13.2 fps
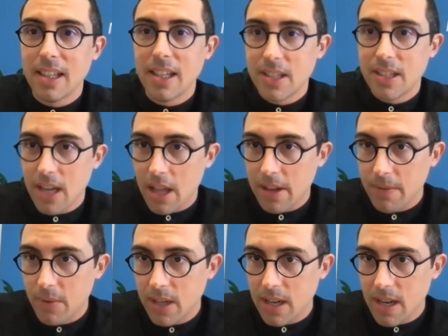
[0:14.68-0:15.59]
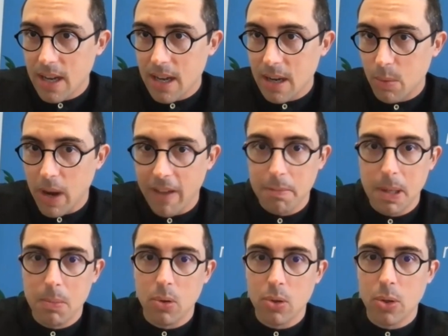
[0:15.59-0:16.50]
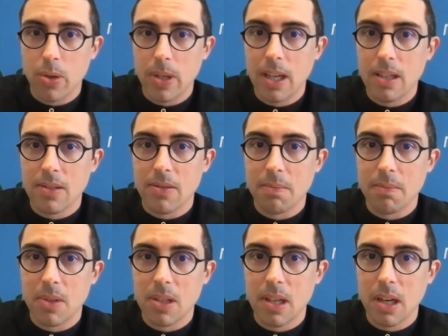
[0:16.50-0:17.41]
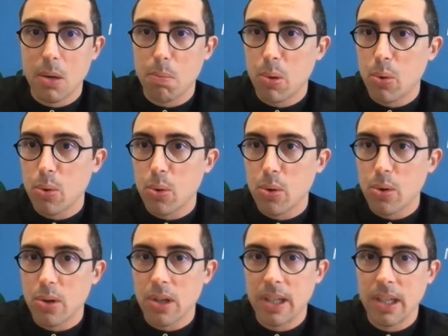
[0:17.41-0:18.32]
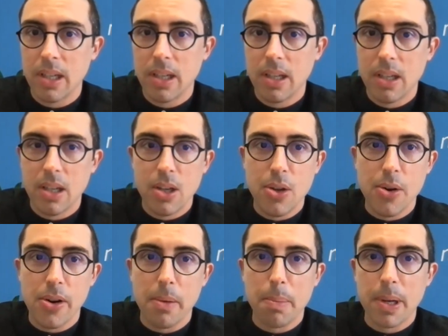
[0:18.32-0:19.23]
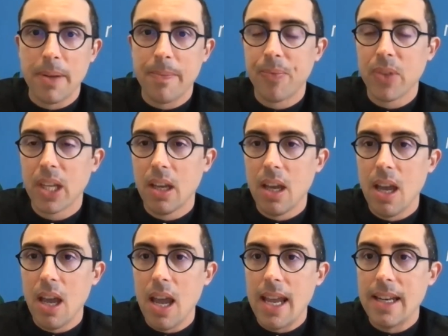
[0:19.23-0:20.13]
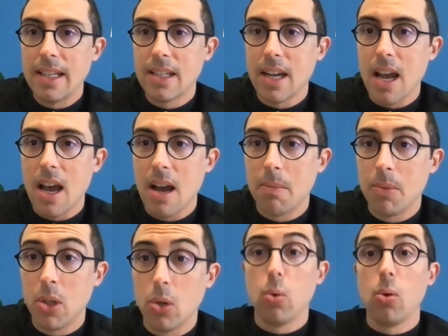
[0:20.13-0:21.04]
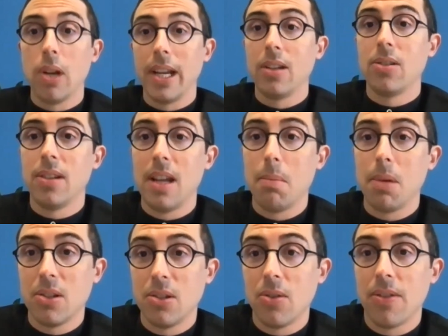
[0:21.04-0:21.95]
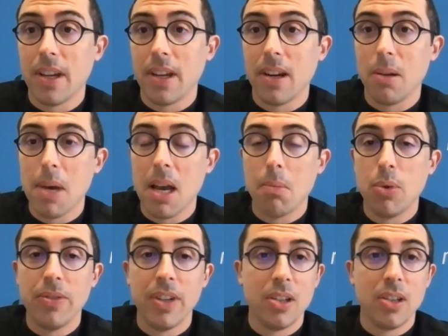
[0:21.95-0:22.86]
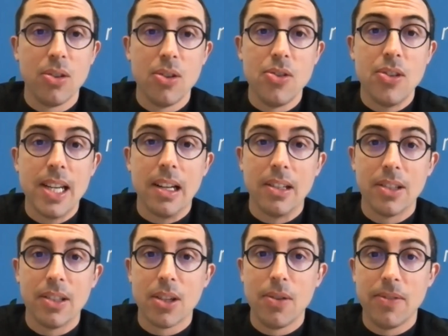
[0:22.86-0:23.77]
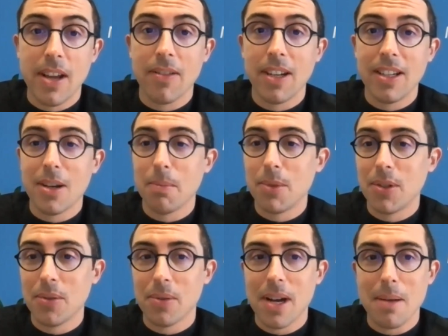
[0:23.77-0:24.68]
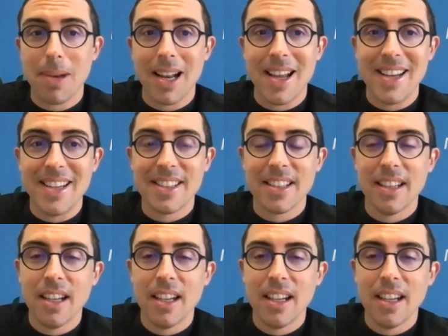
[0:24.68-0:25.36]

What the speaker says: South Africa. We have people joining in from Singapore, Europe, and you're all here today because you're thinking about moving to New Zealand. So you've definitely come to the right place.